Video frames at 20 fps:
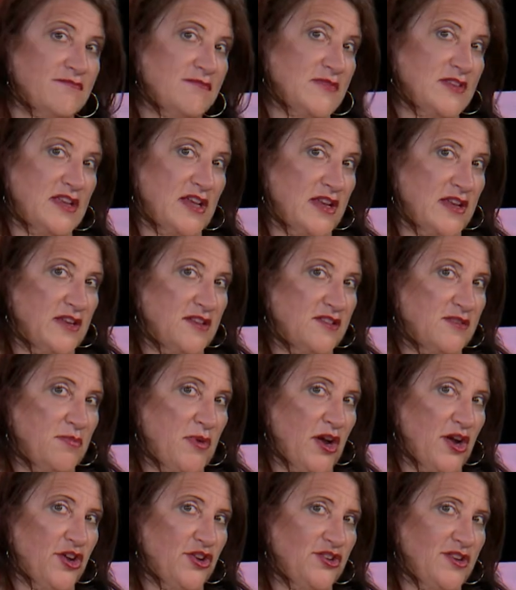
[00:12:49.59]
Getting
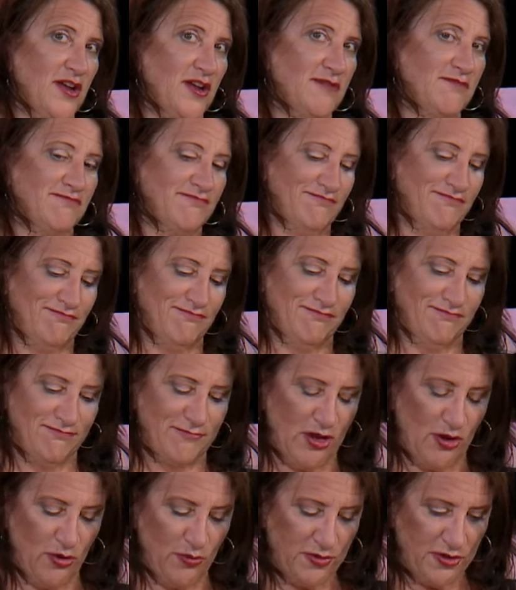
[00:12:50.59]
inspired yet? I
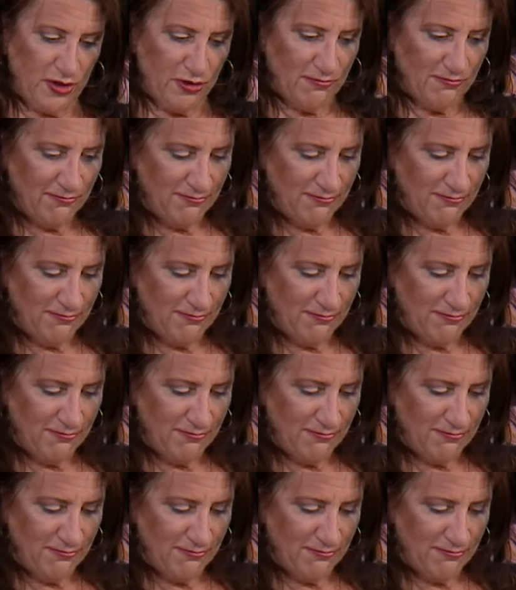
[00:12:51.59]
hope so.